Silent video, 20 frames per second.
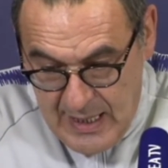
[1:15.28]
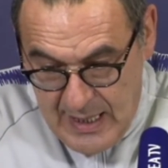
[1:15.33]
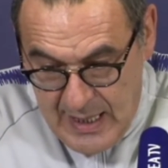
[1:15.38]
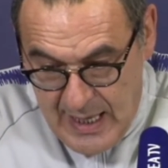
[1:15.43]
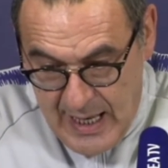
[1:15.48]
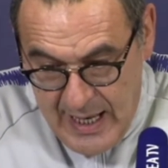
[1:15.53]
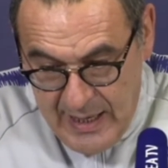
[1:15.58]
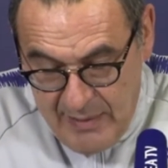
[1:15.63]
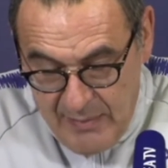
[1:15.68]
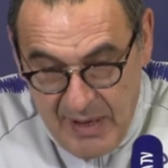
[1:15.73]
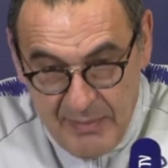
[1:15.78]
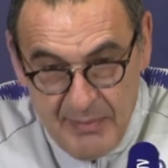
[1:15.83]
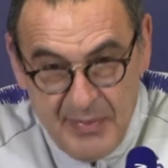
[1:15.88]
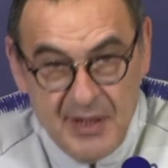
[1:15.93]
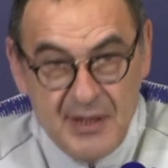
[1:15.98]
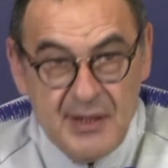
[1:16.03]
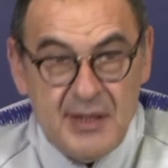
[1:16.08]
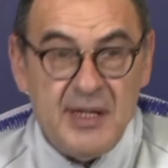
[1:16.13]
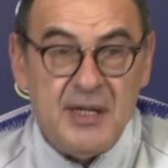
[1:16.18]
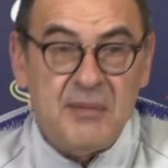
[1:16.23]
I
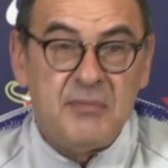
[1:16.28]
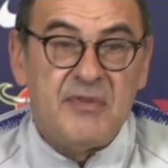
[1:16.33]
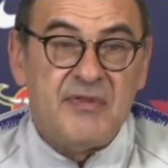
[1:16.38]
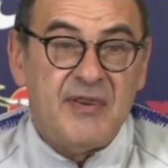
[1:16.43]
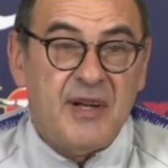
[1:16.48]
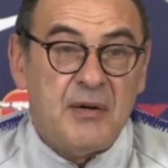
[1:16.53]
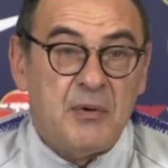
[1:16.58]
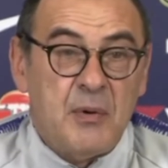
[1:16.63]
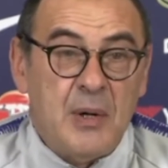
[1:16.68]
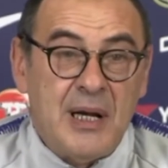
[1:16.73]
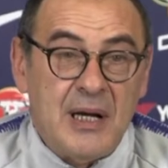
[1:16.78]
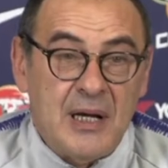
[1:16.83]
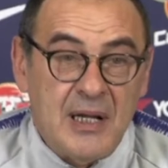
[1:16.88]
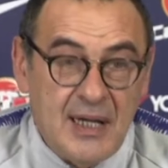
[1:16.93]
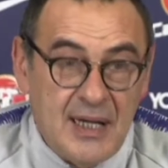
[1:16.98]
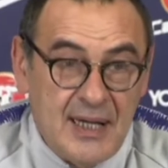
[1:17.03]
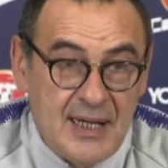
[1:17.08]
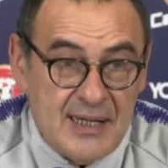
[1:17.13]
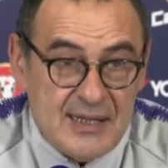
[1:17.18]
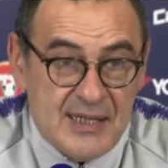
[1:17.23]
remember him very well
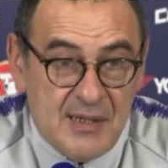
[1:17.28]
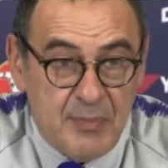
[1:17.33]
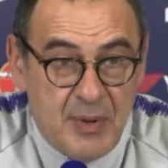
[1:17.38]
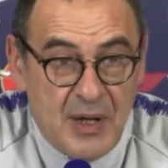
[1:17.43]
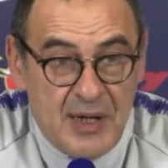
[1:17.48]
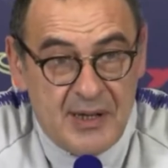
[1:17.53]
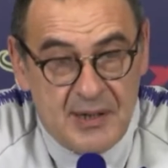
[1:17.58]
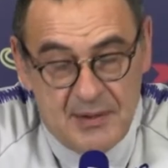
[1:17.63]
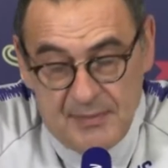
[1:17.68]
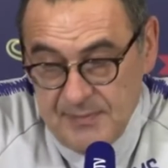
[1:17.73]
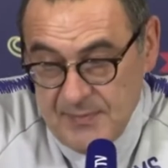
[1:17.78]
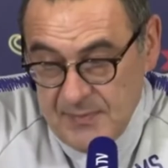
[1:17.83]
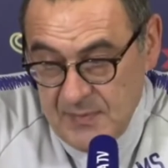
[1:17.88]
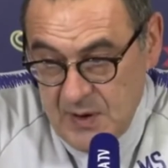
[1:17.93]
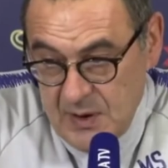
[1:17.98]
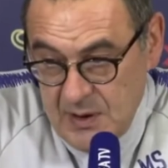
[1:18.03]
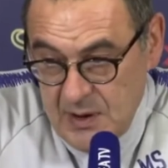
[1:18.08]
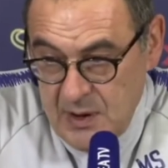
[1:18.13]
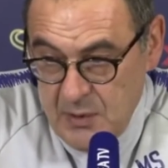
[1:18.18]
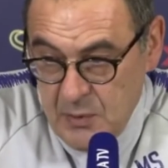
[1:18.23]
as a player.
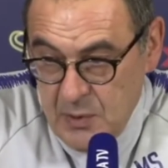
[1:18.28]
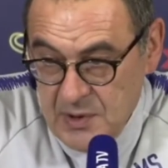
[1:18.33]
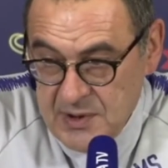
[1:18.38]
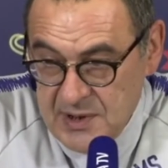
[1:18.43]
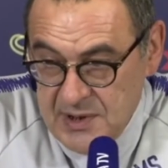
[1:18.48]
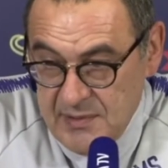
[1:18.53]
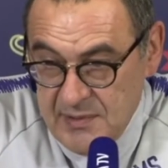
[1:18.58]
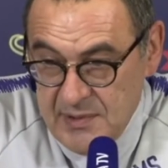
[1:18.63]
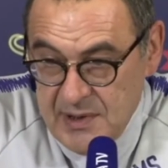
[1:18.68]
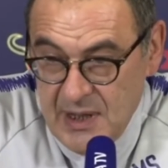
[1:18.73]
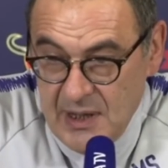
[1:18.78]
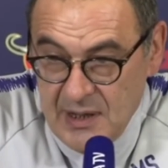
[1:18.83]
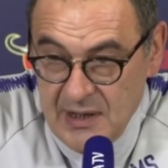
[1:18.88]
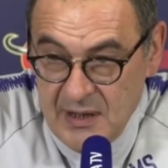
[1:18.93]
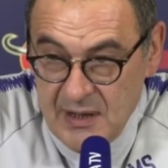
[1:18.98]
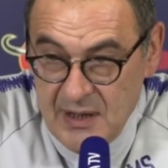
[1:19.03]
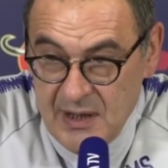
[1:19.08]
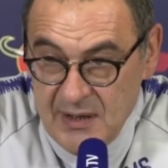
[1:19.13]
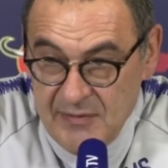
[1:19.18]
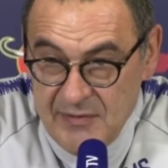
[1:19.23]
He was
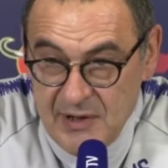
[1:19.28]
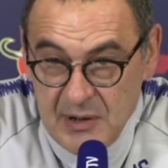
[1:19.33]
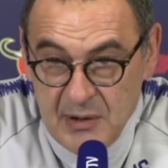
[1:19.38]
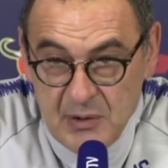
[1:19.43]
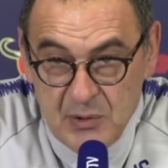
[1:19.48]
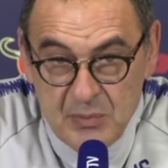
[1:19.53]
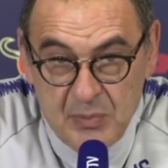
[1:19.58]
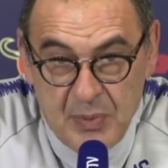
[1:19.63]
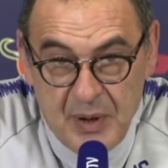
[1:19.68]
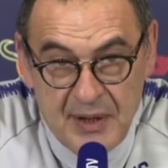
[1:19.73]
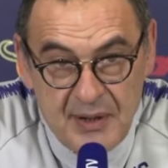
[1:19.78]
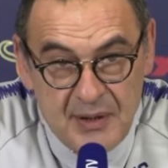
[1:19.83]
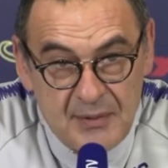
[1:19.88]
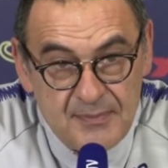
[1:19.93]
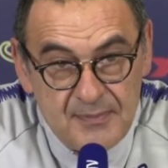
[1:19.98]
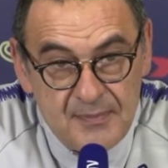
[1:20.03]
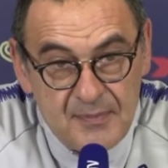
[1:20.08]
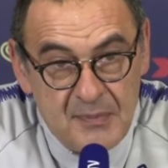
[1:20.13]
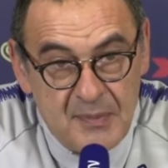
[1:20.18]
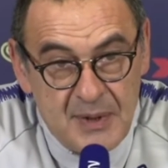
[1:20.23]
really a very good player,
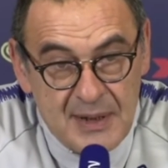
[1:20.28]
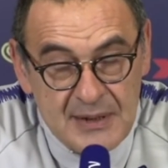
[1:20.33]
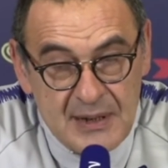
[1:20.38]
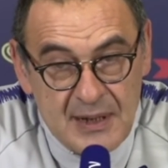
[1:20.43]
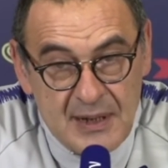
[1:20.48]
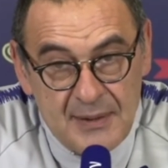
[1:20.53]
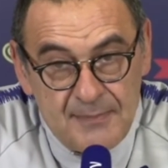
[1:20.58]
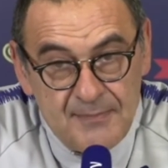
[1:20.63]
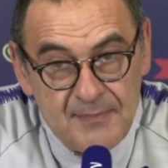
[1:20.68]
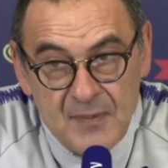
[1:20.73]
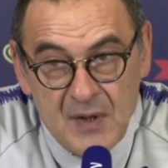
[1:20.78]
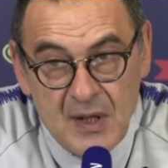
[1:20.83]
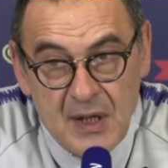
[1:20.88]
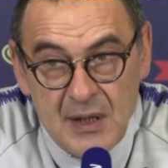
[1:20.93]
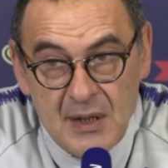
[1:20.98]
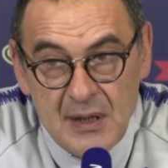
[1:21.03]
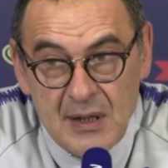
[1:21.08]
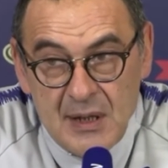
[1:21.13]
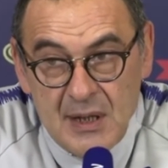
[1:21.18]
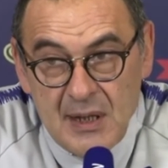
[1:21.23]
but
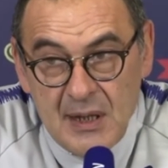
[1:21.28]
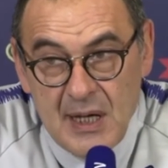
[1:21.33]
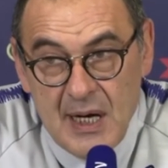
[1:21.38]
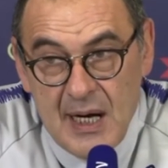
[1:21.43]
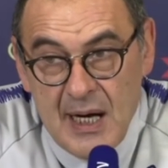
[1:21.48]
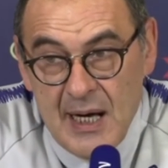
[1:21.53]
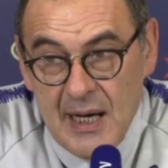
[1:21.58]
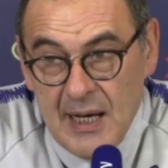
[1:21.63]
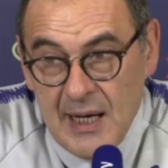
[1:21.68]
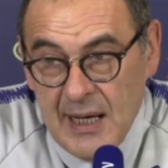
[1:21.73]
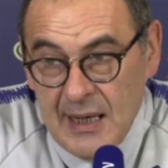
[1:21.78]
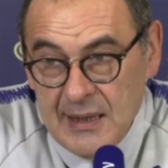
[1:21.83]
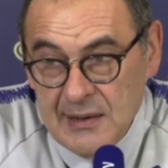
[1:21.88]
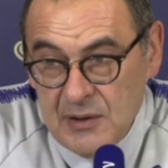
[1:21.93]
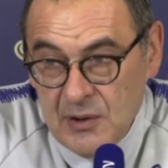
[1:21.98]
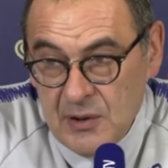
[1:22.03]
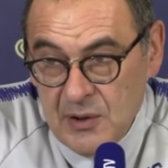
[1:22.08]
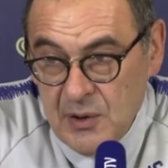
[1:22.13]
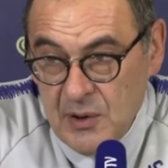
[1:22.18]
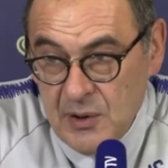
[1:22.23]
I
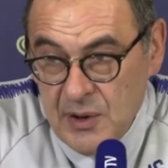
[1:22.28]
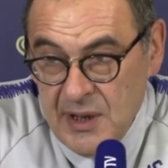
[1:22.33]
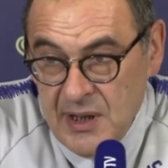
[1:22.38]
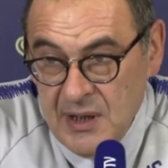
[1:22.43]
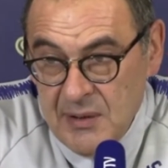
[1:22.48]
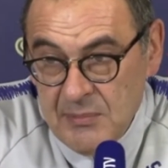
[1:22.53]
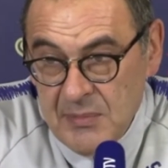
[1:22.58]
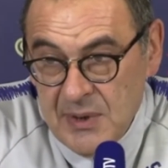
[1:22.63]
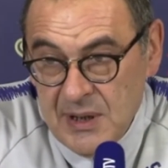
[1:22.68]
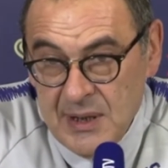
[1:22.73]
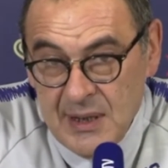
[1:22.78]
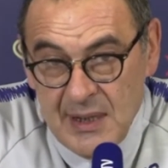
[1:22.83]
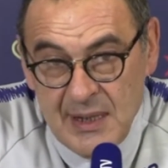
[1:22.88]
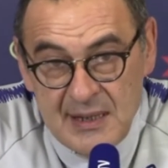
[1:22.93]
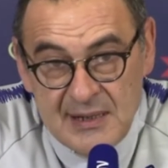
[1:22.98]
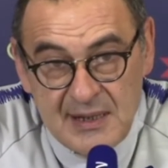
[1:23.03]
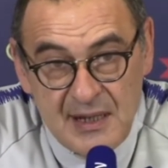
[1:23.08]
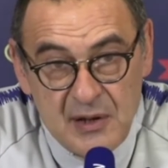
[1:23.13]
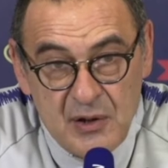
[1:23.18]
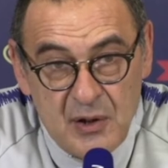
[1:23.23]
don't know him
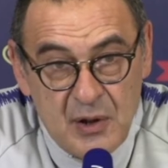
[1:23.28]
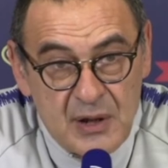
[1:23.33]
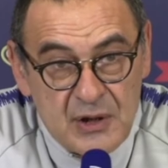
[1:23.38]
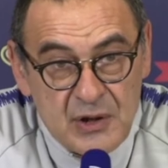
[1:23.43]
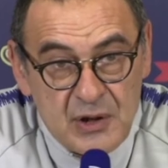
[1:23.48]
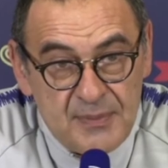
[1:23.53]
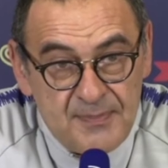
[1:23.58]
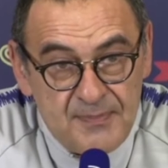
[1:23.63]
as a coach.